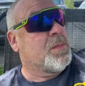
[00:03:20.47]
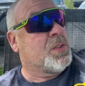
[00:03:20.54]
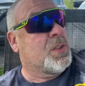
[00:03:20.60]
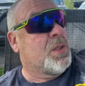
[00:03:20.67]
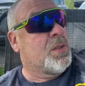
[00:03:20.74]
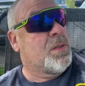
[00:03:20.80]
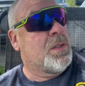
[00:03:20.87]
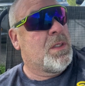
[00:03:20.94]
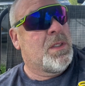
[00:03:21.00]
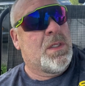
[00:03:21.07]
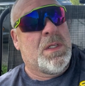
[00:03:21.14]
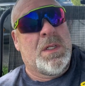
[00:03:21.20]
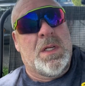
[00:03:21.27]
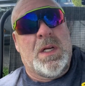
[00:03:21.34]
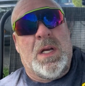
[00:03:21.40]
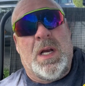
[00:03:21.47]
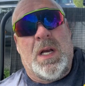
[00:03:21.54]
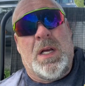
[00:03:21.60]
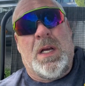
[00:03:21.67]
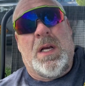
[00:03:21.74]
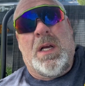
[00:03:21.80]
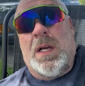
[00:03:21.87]
So
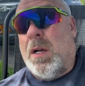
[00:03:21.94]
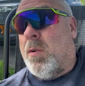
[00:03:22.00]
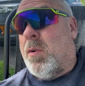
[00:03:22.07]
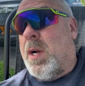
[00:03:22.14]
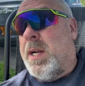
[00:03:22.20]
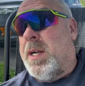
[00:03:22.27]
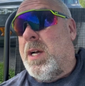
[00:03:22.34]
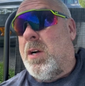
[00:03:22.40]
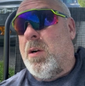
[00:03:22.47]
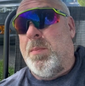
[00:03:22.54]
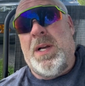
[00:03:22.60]
right now I'm